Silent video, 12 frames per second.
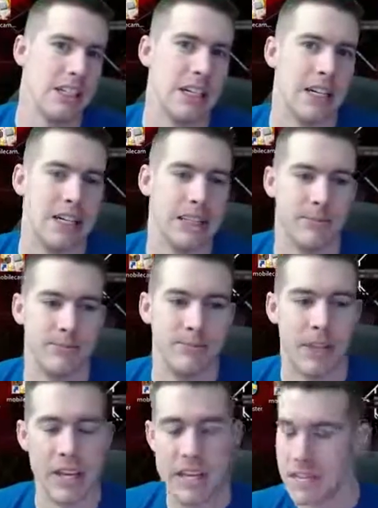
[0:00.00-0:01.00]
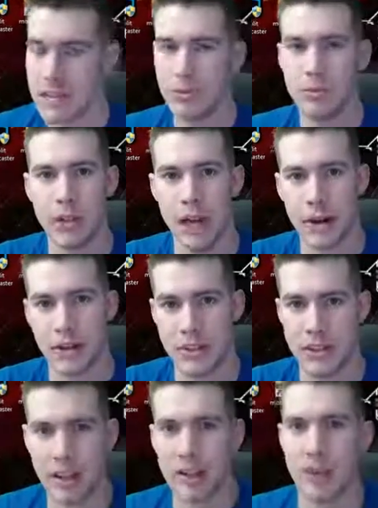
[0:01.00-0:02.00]
And then I would
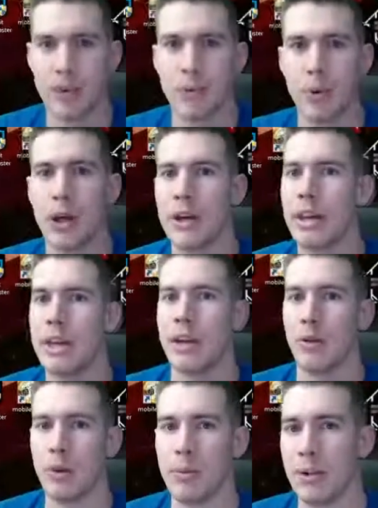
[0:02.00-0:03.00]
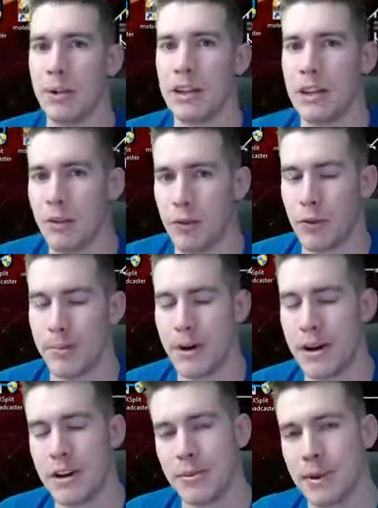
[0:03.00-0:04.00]
just have to unplug it and replug it in for the
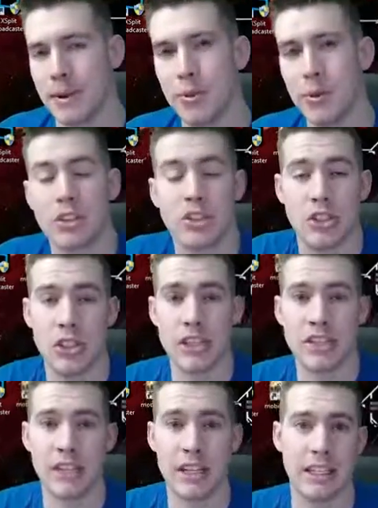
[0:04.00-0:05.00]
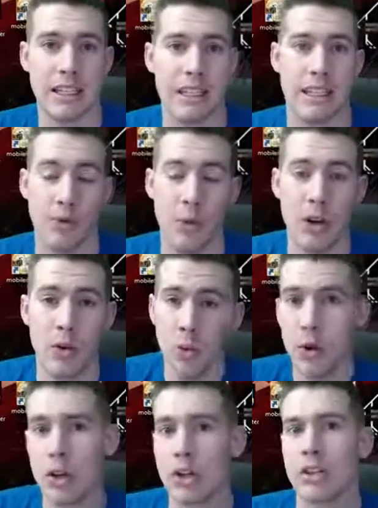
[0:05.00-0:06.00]
bottom, and it worked just like it did. And when it
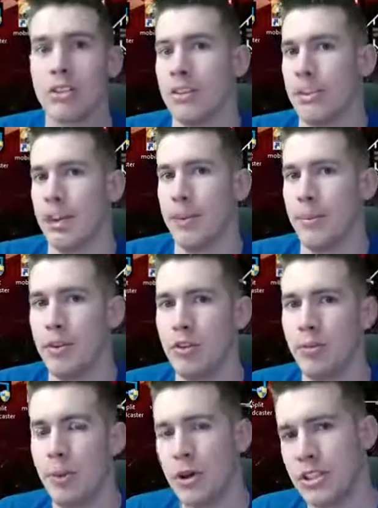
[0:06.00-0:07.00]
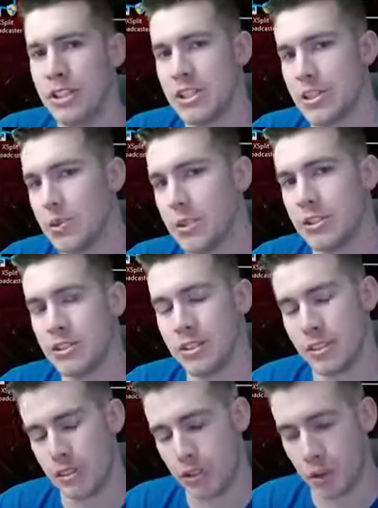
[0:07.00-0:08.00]
worked, the Blue Spark Digital was
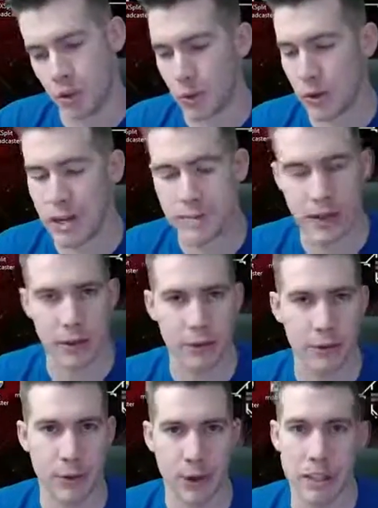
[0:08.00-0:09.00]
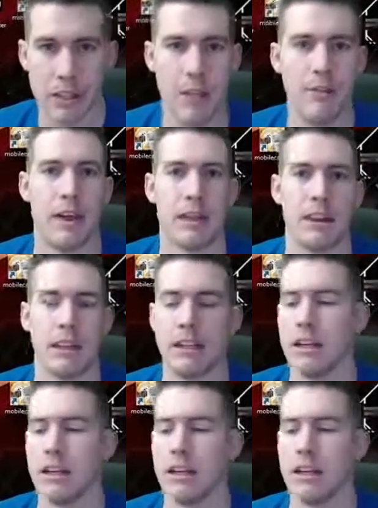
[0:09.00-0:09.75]
a great microphone. I love that thing.